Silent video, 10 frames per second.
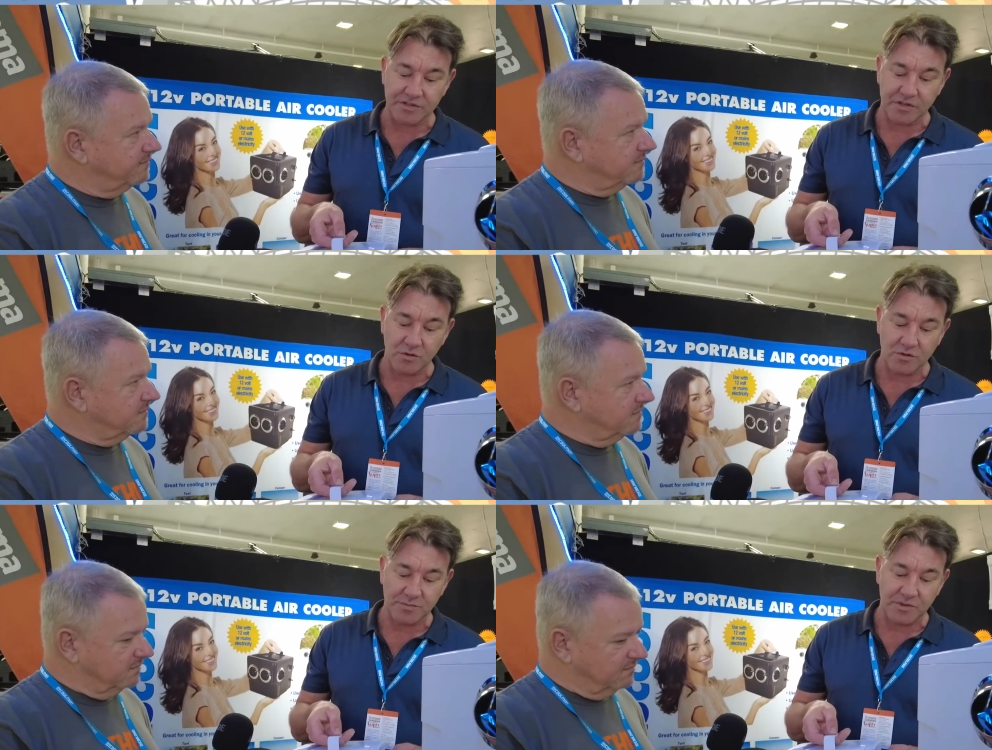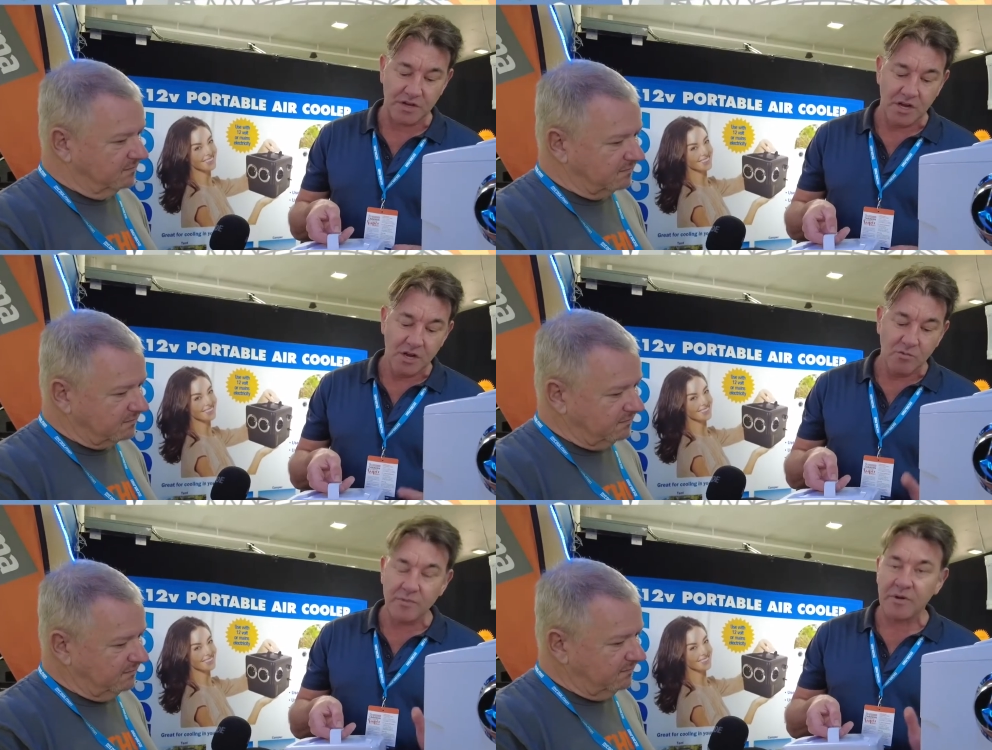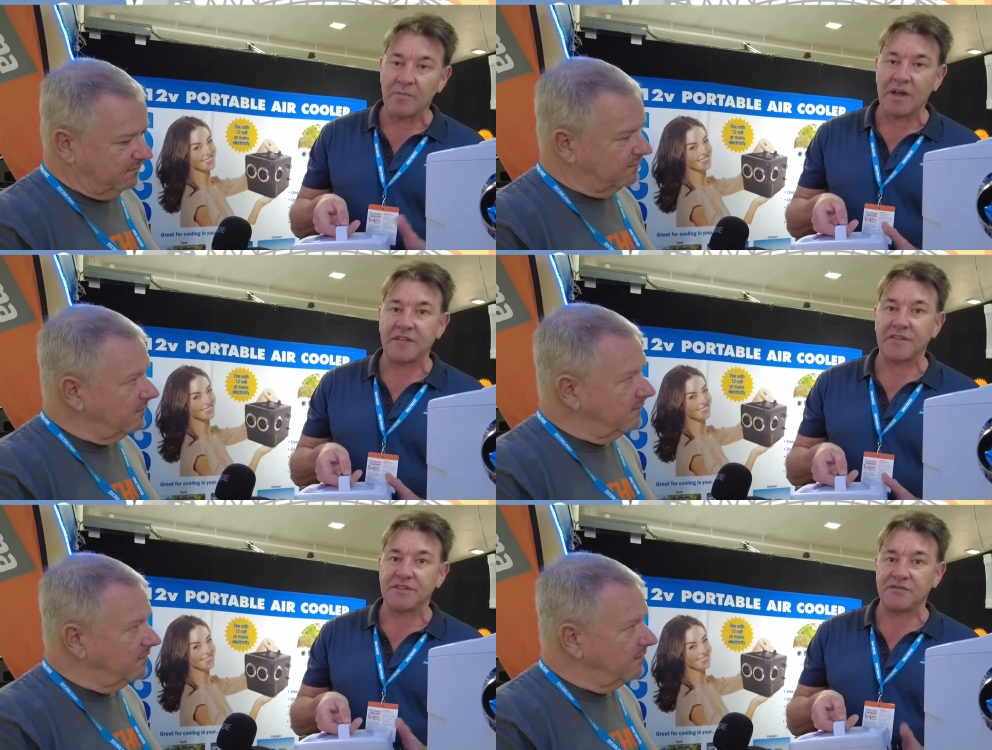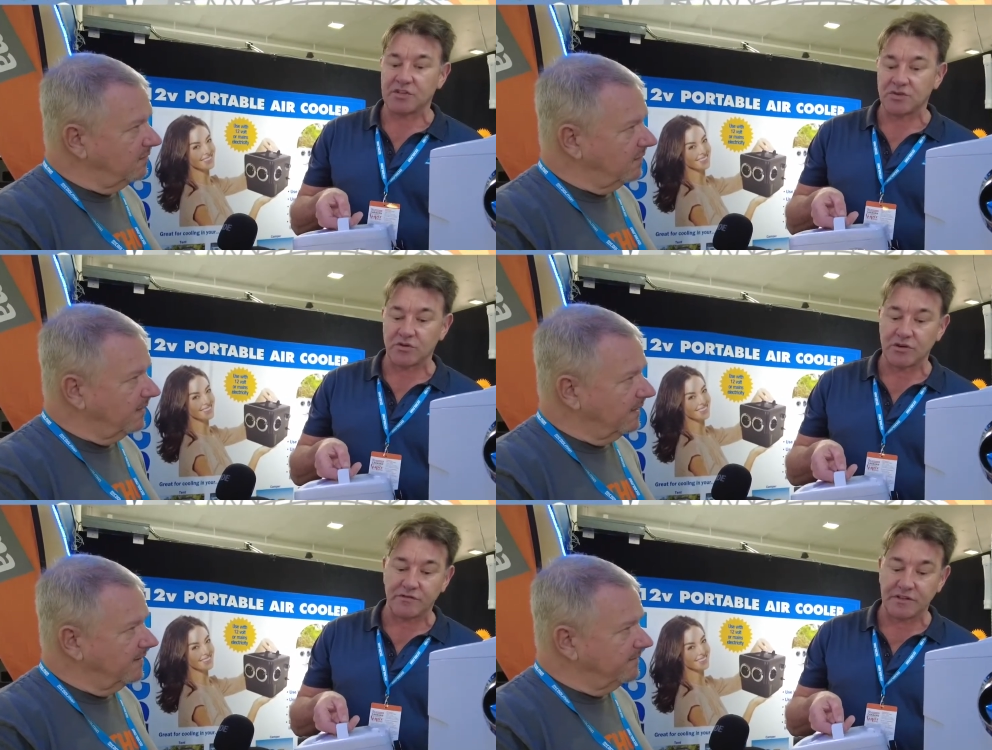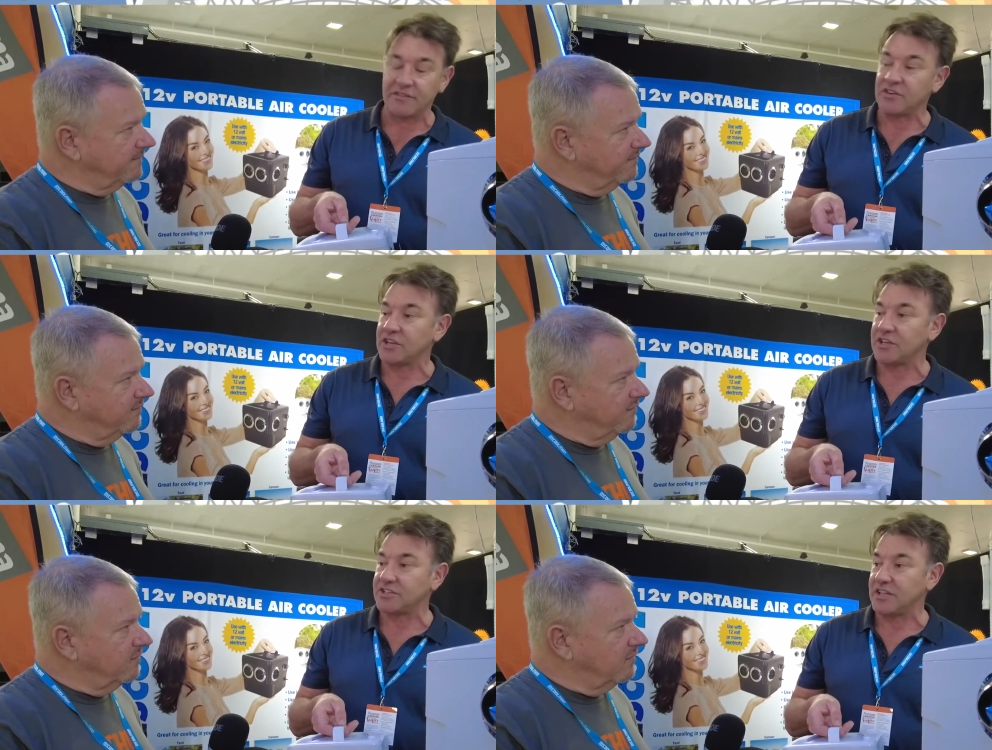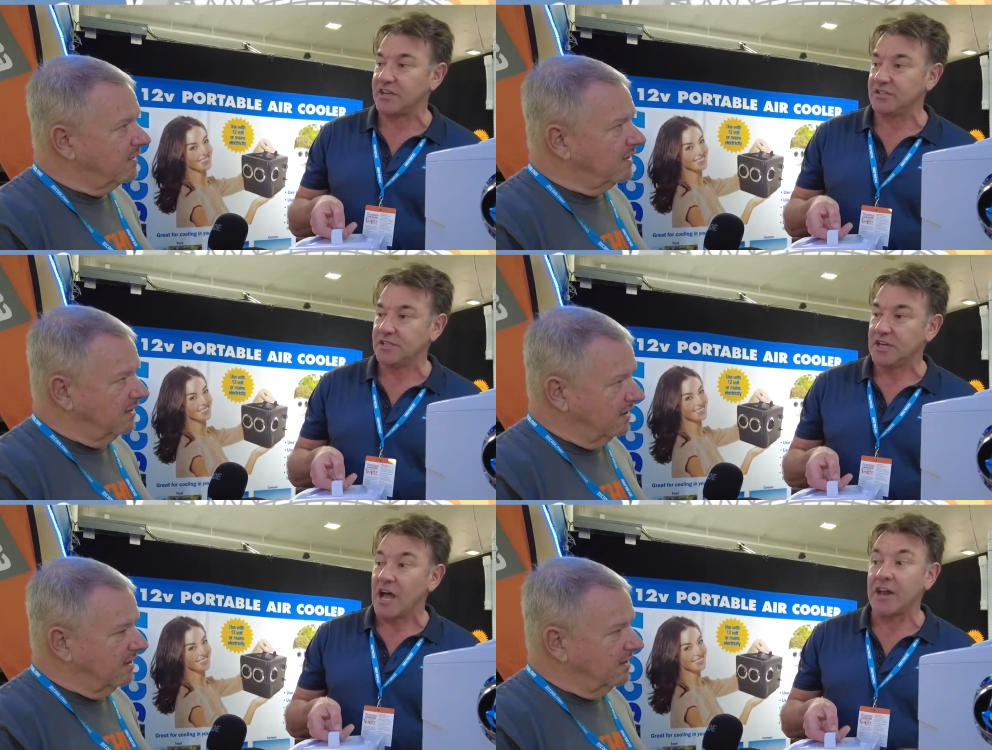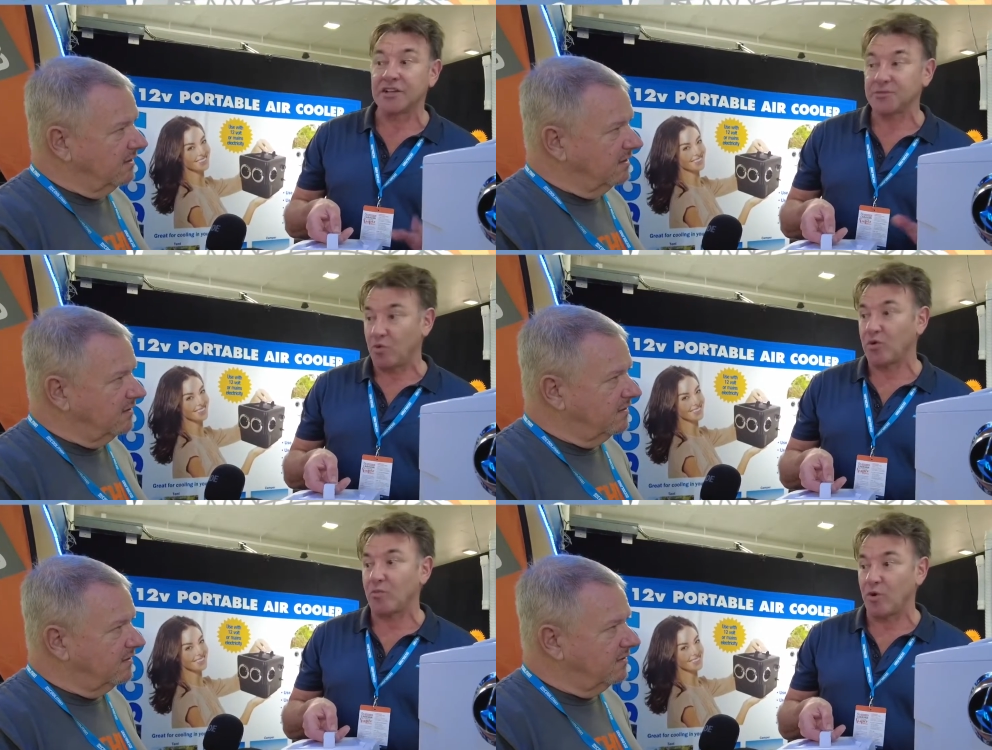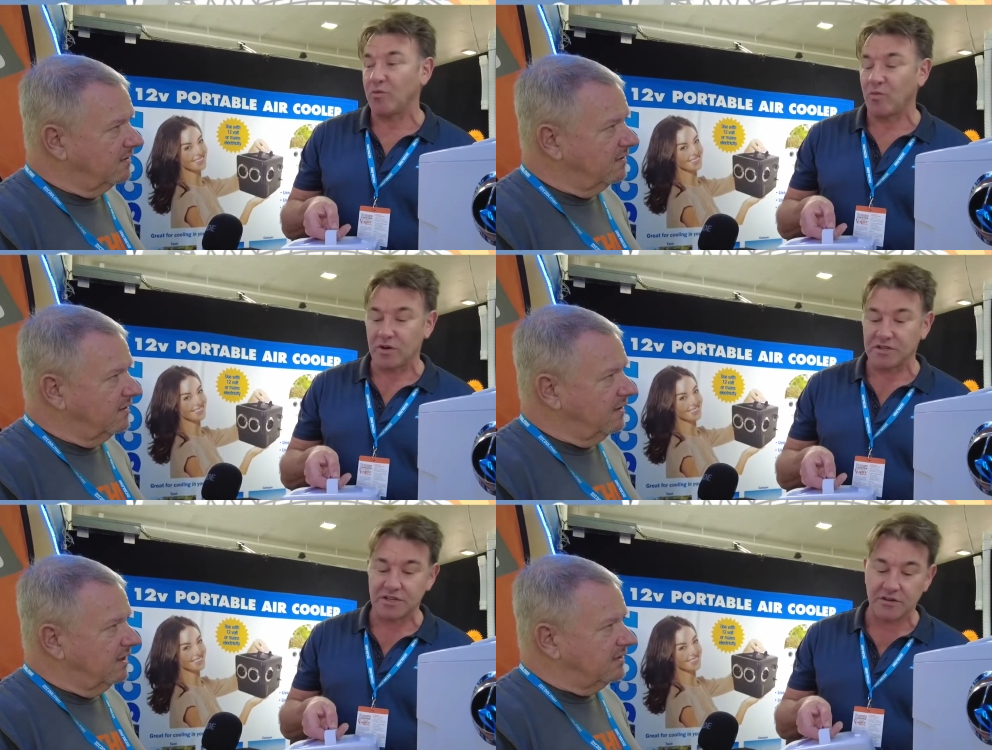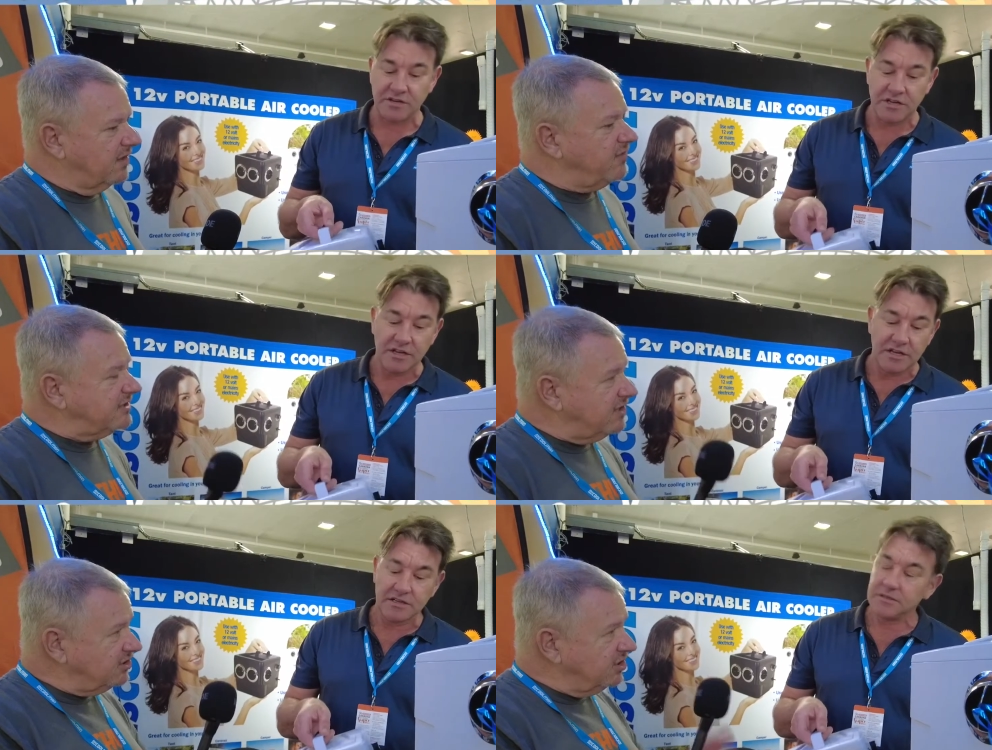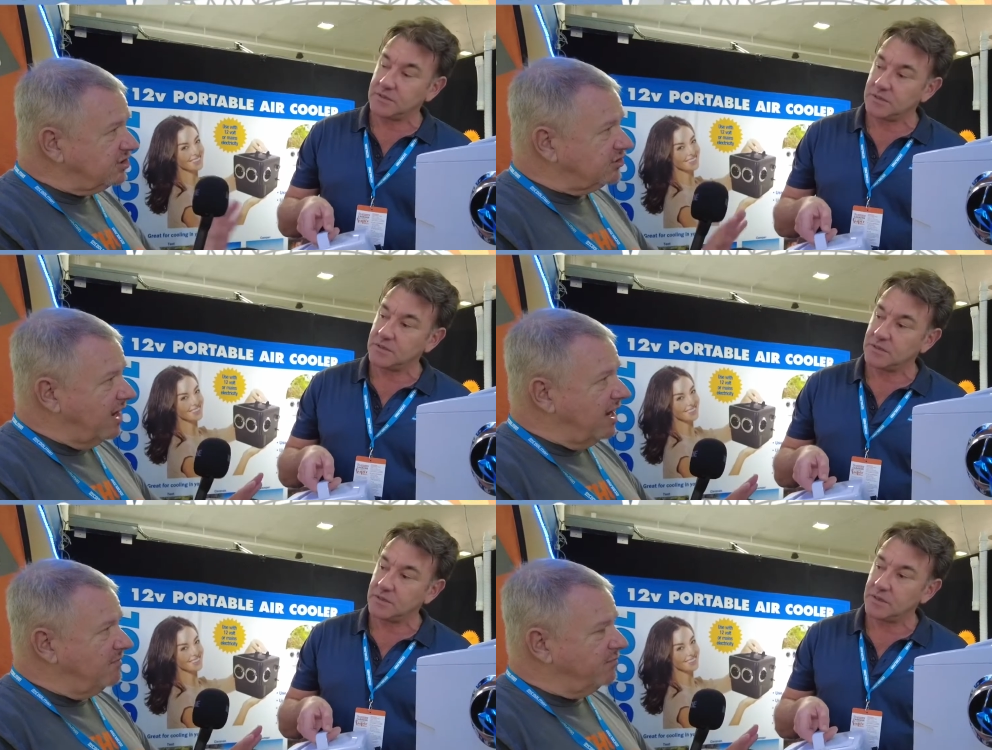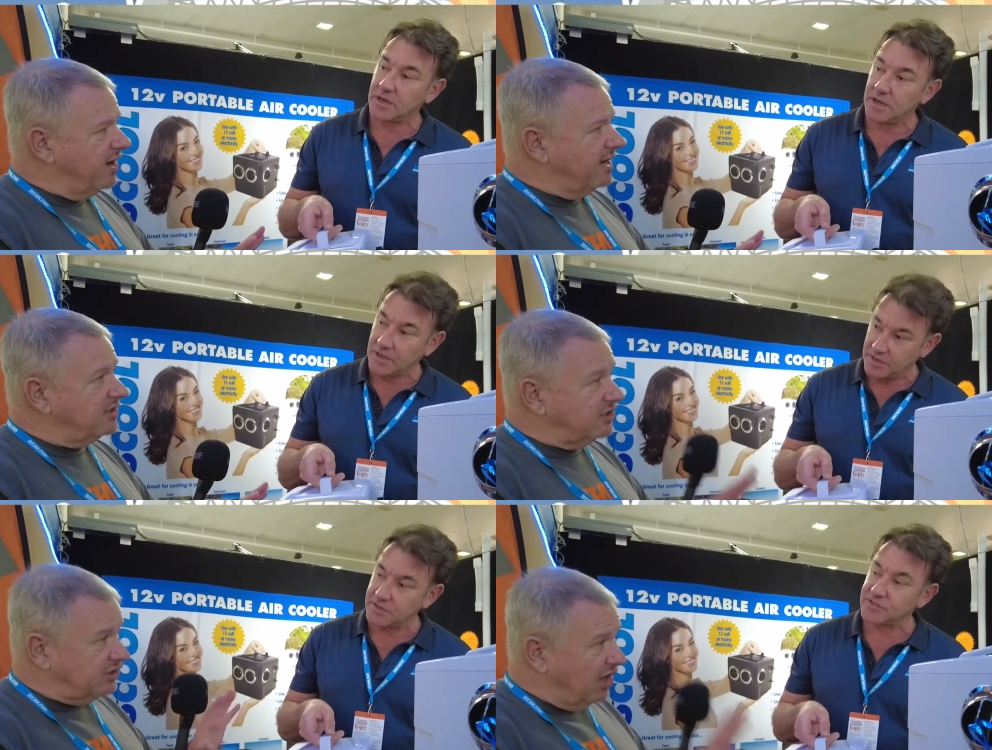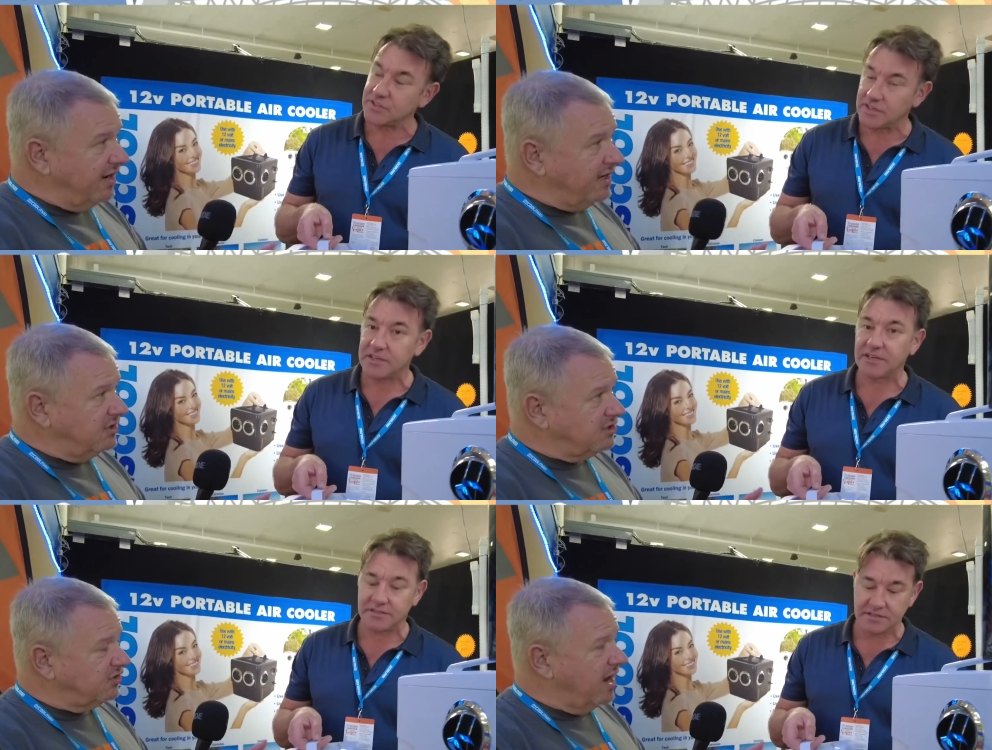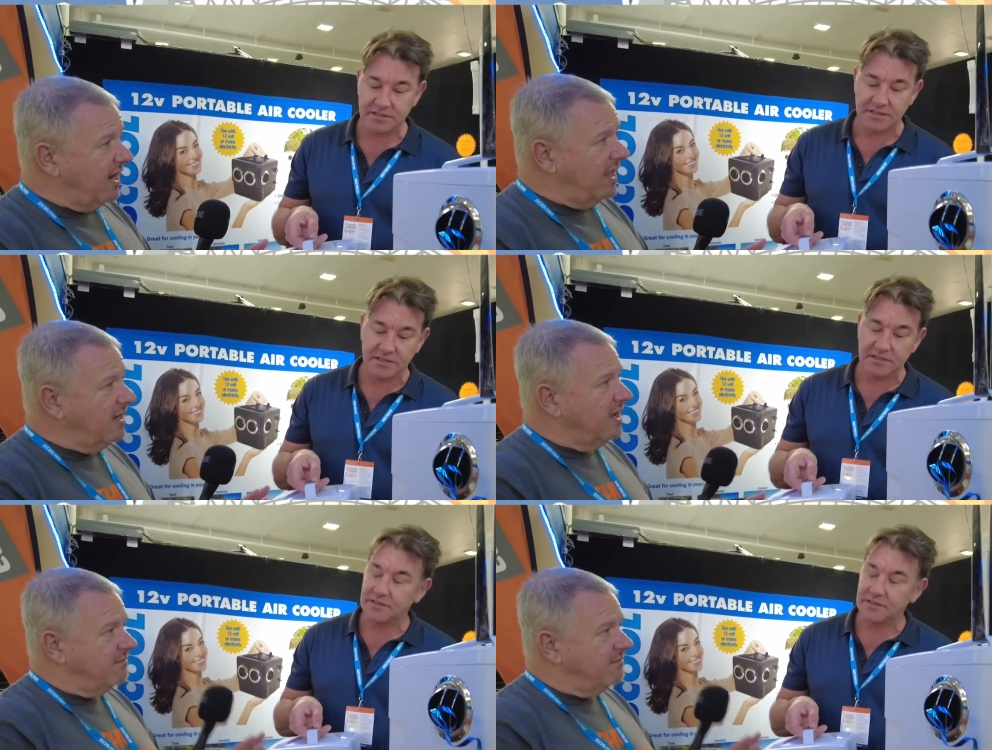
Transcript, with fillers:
Speaker 1: of course, but we've been making this in Victoria for 11 years now and exported
Speaker 2: worldwide. So, so this is an Australian product, designed is, yeah. in Australia,